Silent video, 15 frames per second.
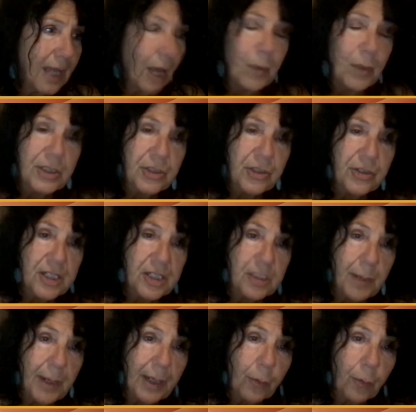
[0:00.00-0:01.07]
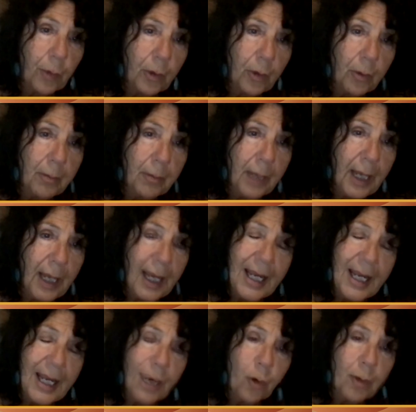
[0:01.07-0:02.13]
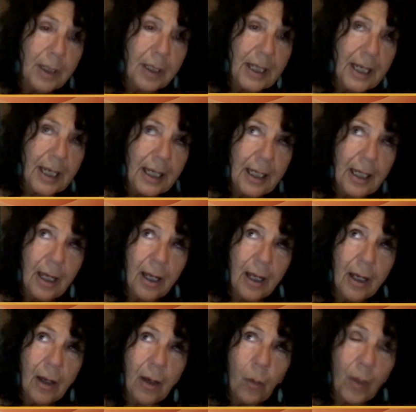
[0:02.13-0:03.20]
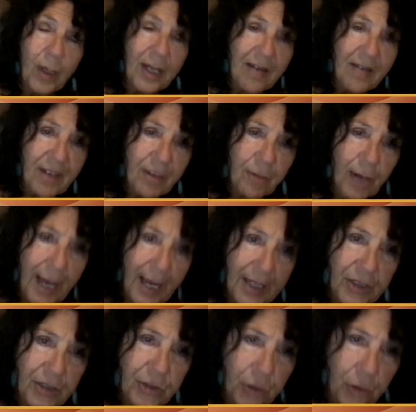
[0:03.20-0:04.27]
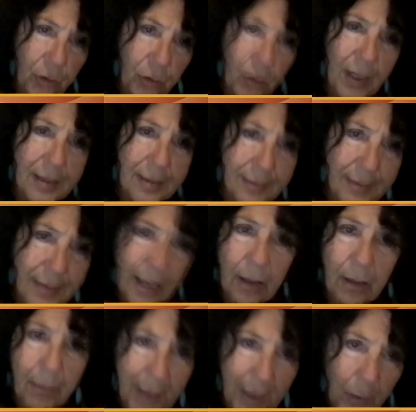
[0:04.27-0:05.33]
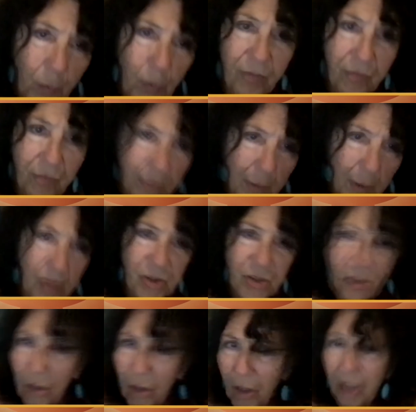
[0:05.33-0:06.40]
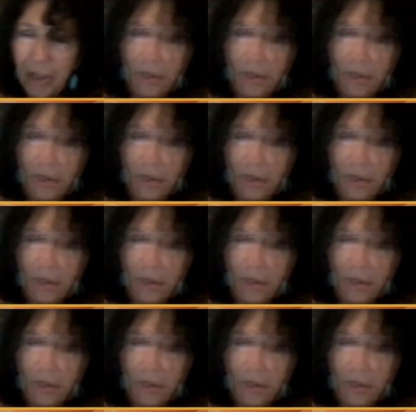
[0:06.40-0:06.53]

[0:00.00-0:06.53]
went into this big room, and normally when I've ever had to do a settlement with Formosa or